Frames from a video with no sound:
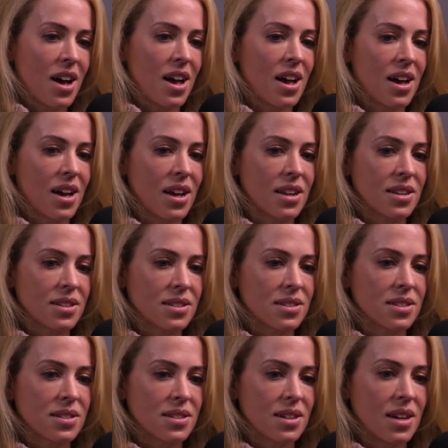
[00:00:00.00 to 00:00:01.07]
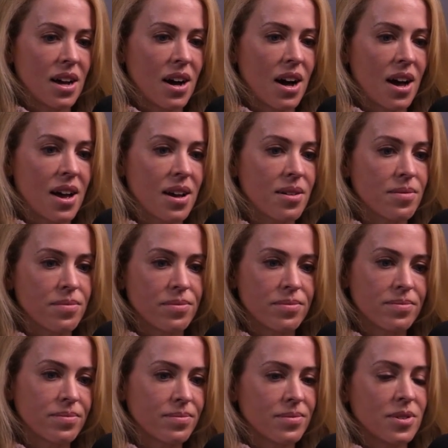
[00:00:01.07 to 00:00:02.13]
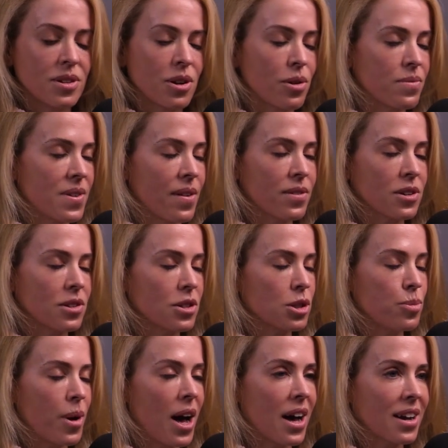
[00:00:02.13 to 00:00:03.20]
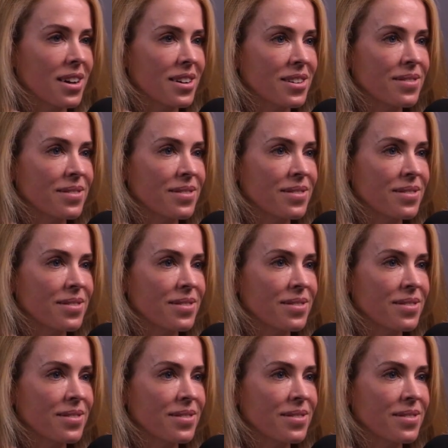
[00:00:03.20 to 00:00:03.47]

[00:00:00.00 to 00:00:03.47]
And I've, you know, never looked back.